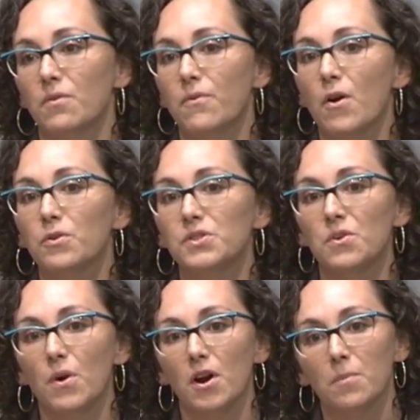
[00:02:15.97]
folks
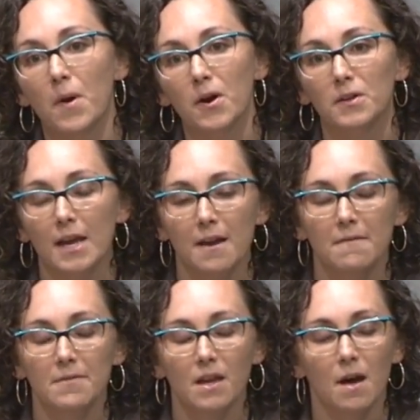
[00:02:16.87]
who are part
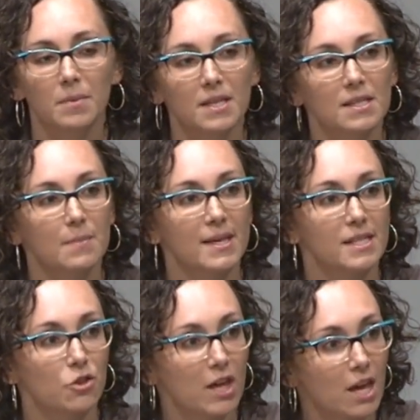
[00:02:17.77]
of the
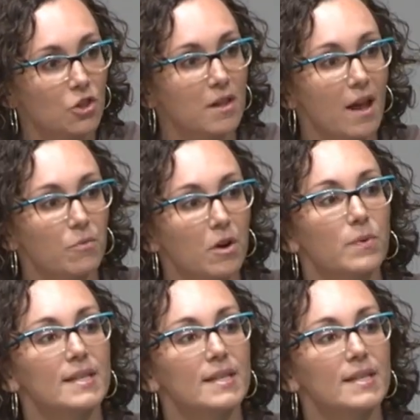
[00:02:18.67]
competency-based education network,